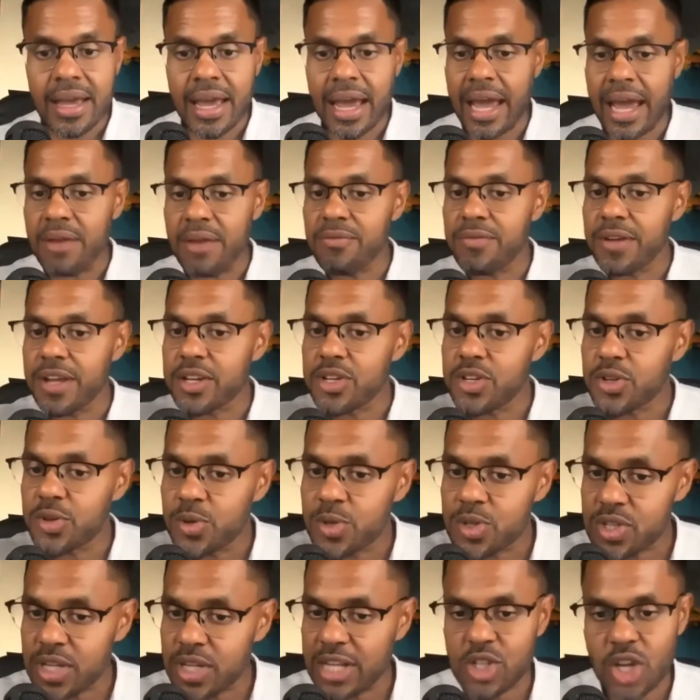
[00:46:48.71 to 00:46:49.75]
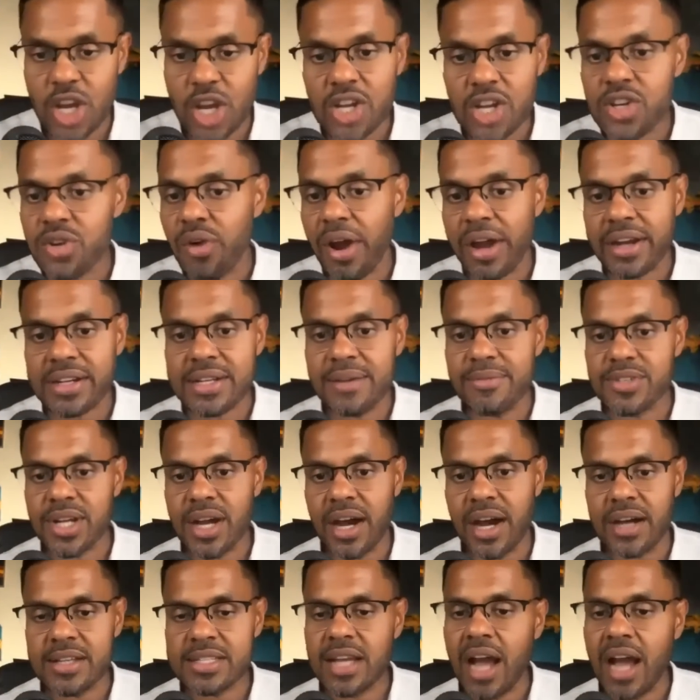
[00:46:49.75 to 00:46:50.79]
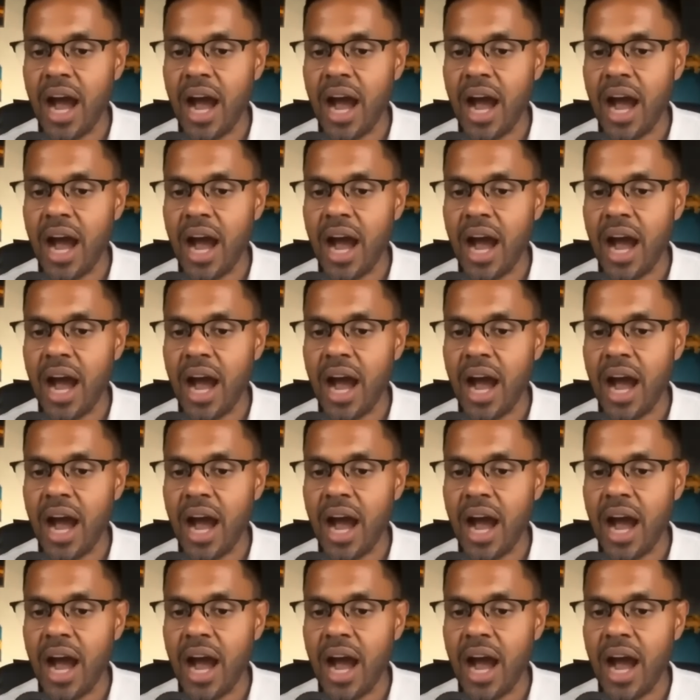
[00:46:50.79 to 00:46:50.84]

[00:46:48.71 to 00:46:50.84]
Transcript: and we do such interactive tasks.